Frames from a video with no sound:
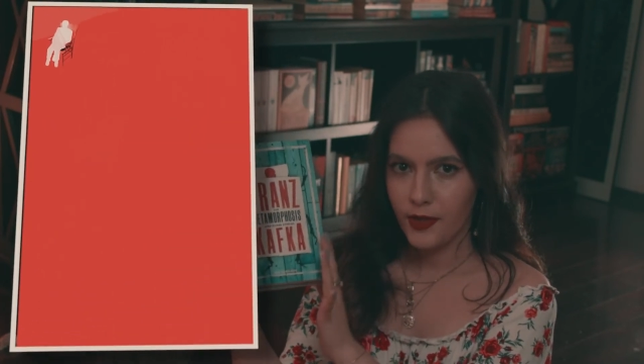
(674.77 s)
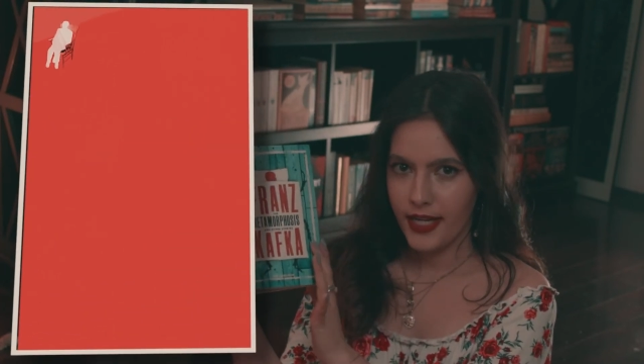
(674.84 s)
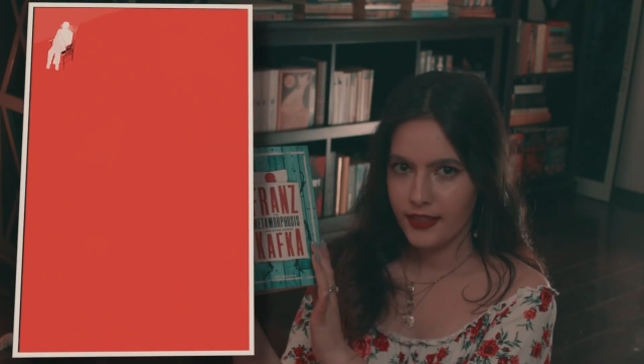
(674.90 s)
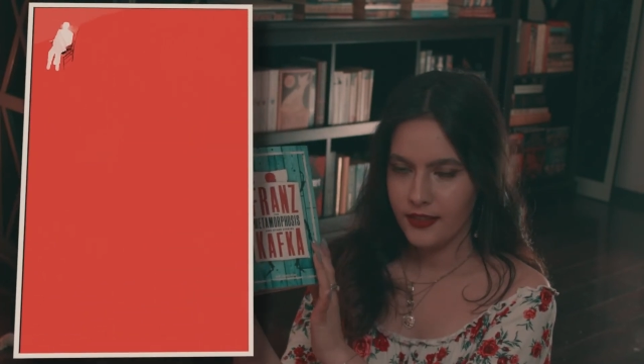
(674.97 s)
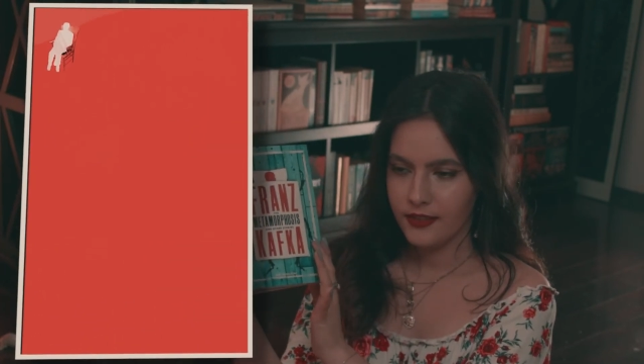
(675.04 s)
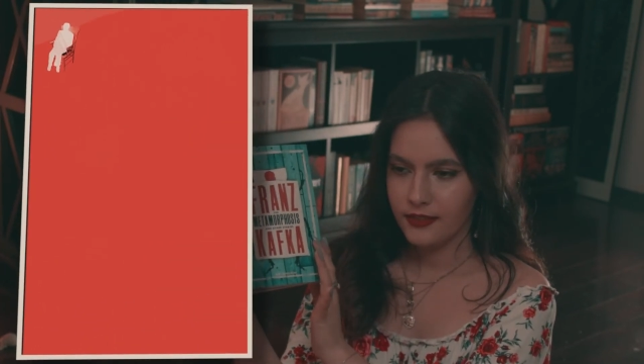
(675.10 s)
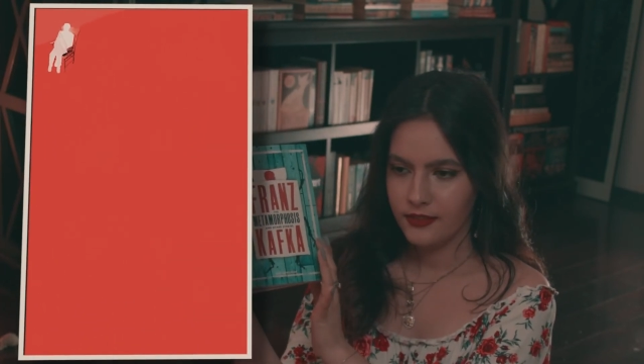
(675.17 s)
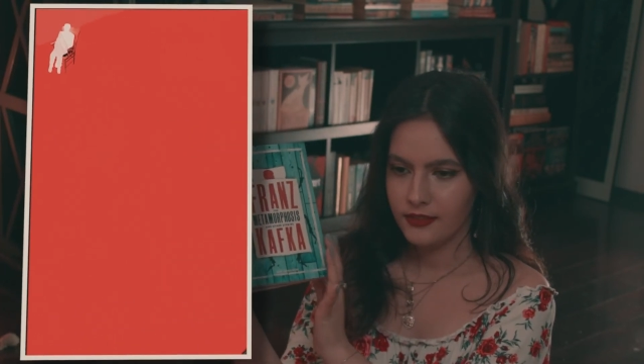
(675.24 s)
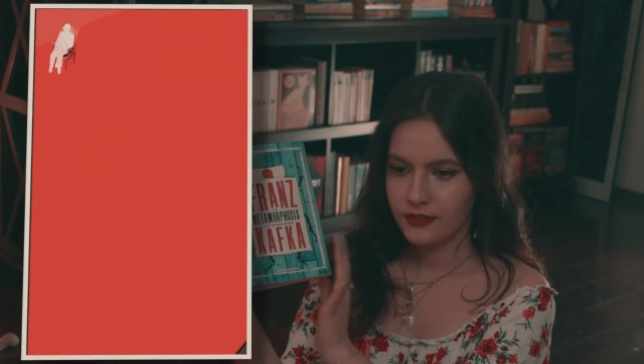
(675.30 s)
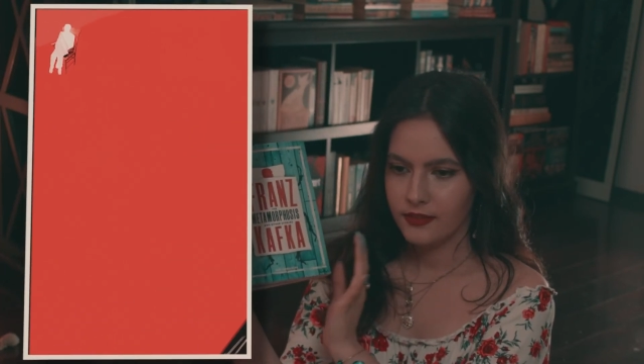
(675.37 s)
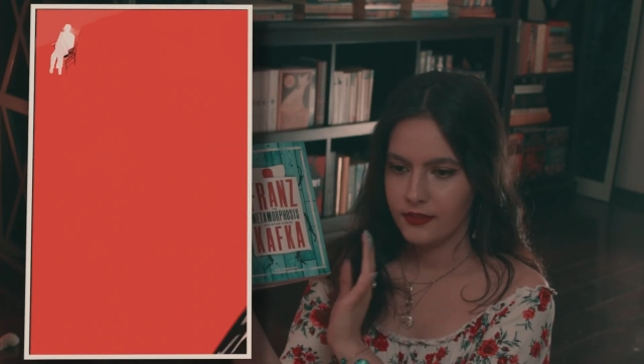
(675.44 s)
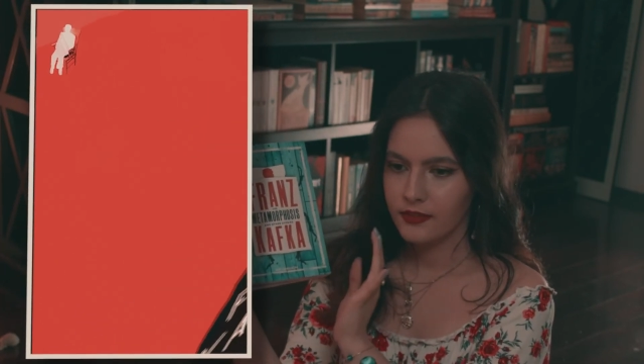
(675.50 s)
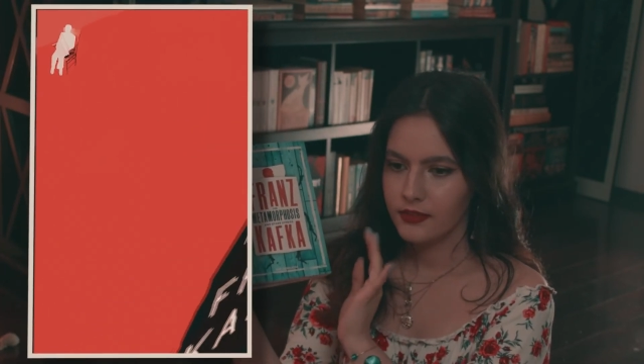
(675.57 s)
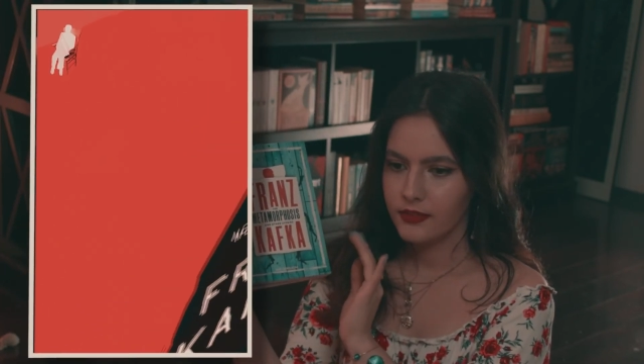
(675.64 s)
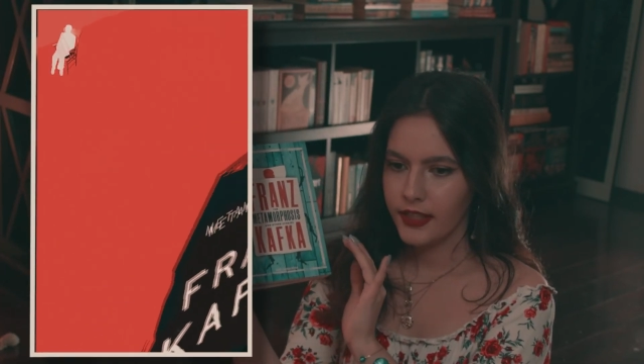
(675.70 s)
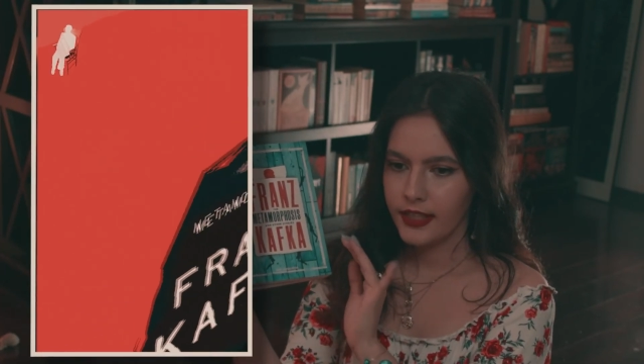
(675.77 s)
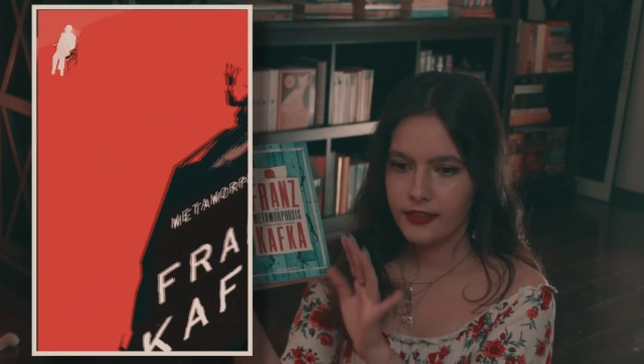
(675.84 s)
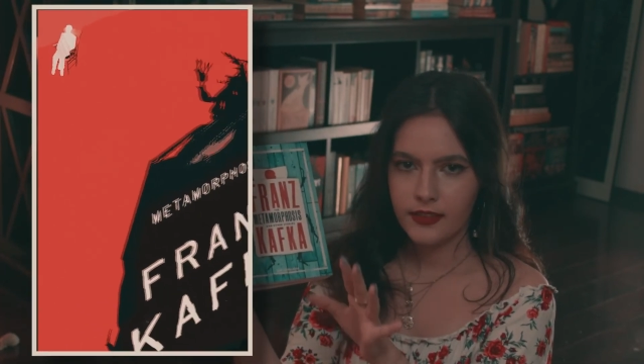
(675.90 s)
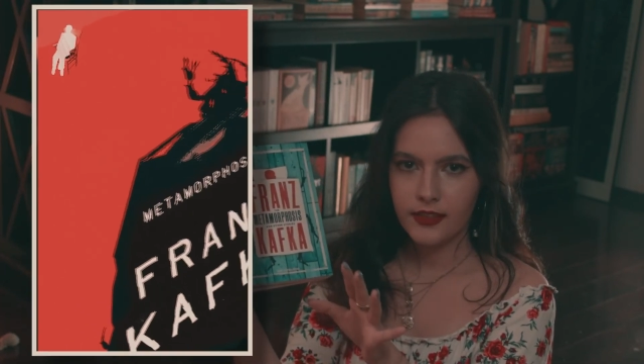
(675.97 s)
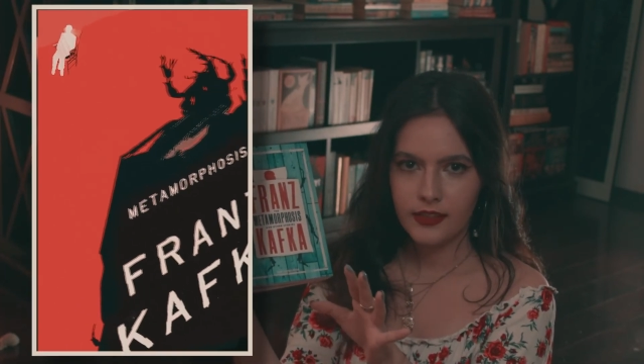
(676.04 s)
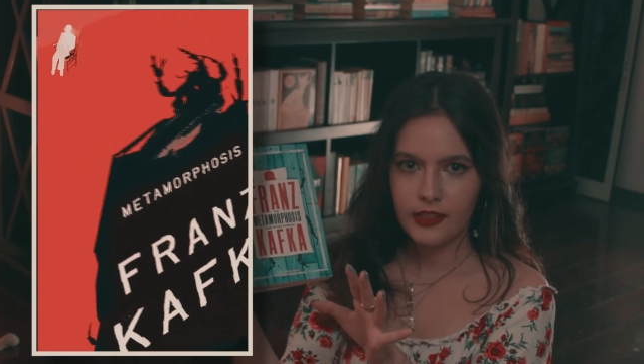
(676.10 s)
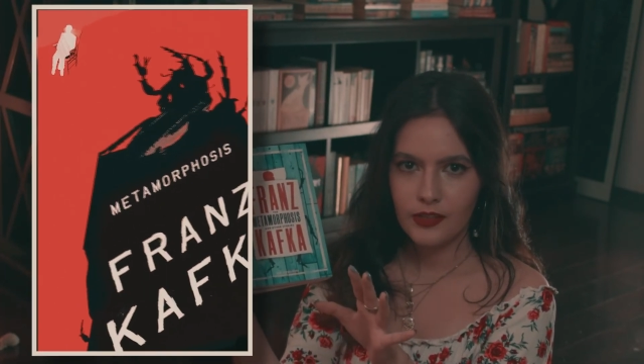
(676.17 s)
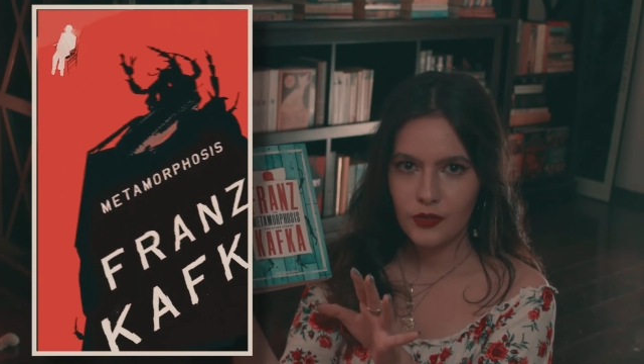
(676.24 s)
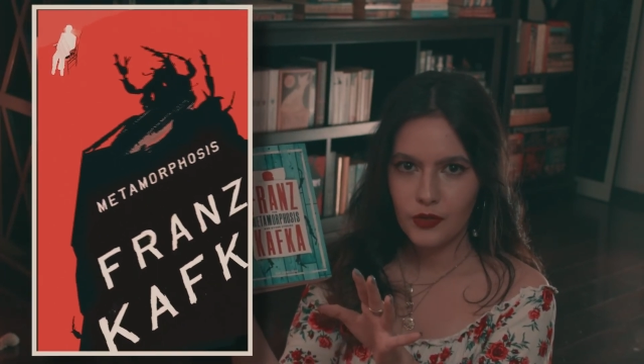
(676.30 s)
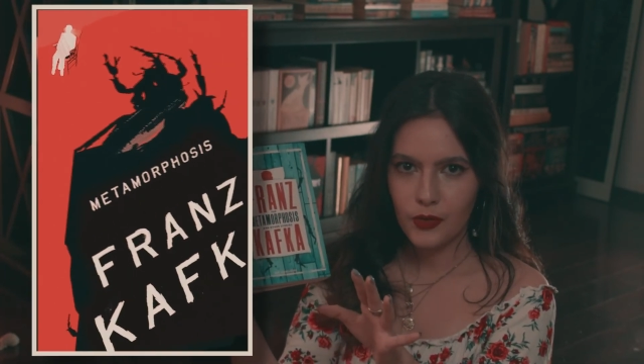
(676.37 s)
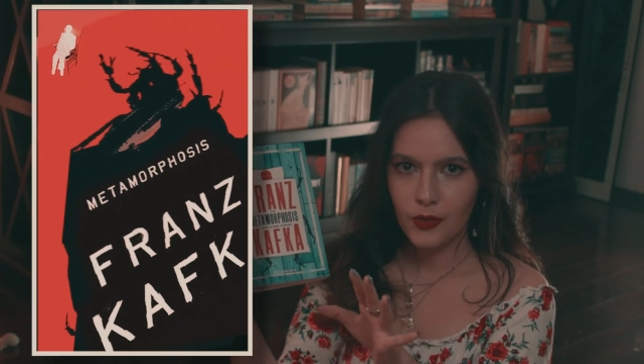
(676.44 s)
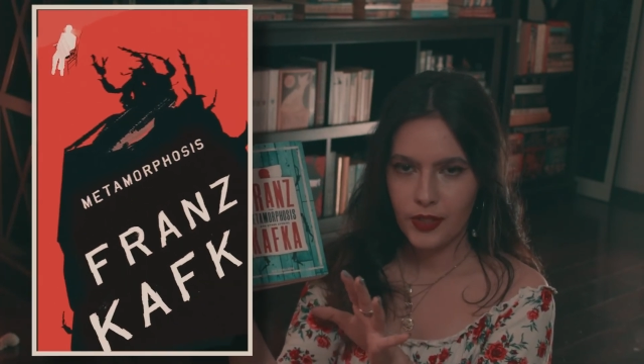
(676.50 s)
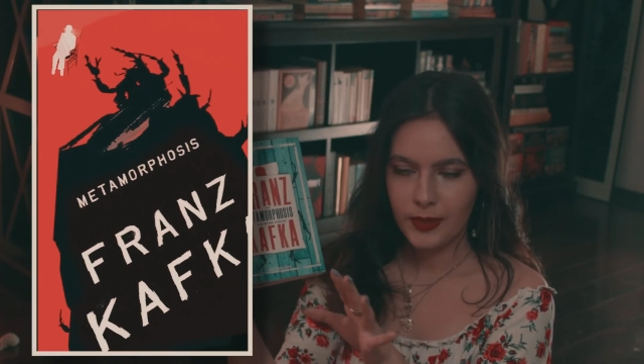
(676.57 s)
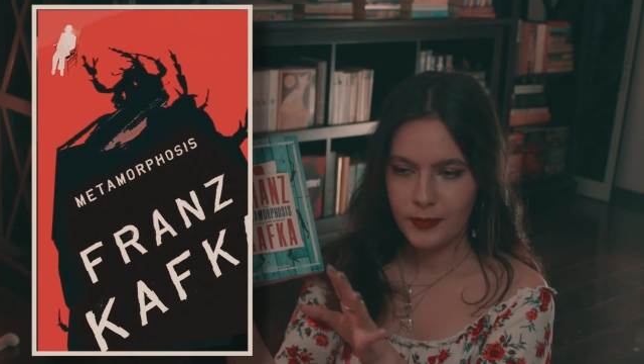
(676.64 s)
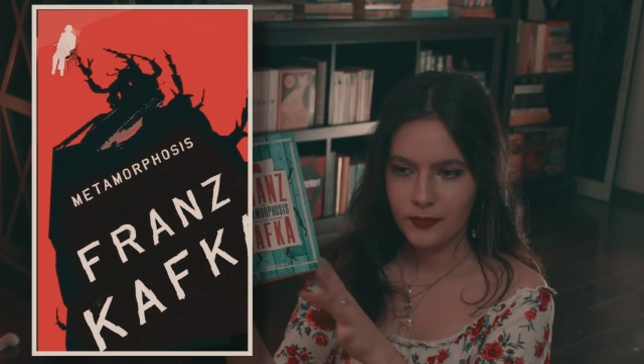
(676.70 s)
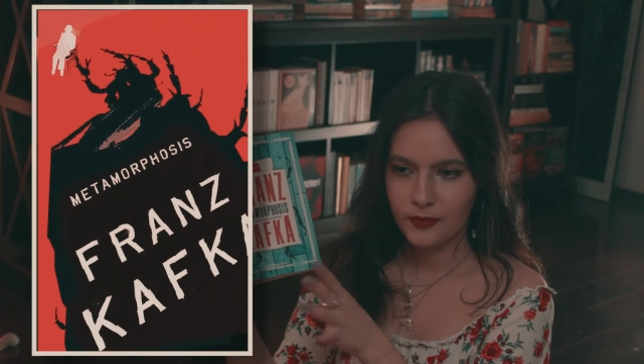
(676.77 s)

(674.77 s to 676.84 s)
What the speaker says: read. I didn't enjoy.